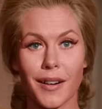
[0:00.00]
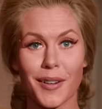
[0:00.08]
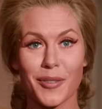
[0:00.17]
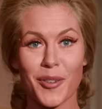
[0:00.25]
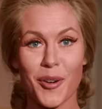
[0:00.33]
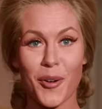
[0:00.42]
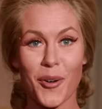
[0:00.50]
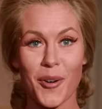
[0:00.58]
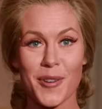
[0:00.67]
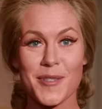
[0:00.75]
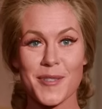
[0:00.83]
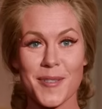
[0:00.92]
Of
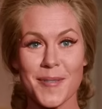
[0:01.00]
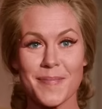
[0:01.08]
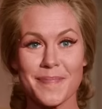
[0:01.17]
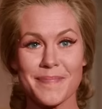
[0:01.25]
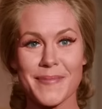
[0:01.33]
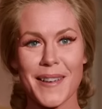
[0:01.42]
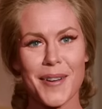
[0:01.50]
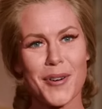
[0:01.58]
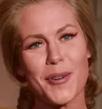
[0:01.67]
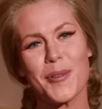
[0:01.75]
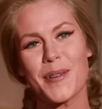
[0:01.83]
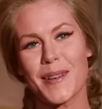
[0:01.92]
course. Oh,
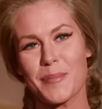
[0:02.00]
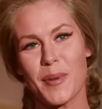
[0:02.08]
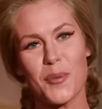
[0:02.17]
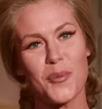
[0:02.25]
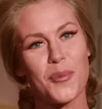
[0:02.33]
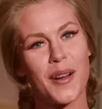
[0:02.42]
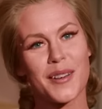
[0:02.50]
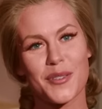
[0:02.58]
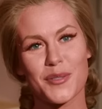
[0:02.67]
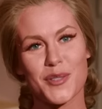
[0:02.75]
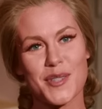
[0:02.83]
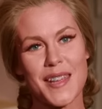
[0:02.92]
it'll be
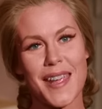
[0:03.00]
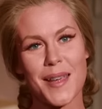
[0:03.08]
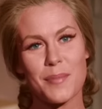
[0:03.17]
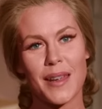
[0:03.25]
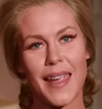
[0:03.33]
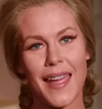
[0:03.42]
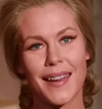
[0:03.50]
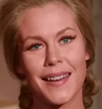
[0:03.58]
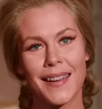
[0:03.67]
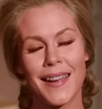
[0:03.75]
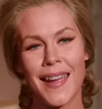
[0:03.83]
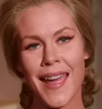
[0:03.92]
wonderful seeing him again.
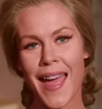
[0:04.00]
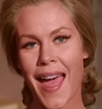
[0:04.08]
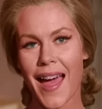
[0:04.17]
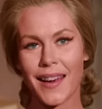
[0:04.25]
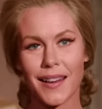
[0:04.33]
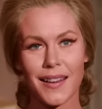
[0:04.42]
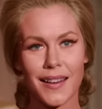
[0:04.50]
And...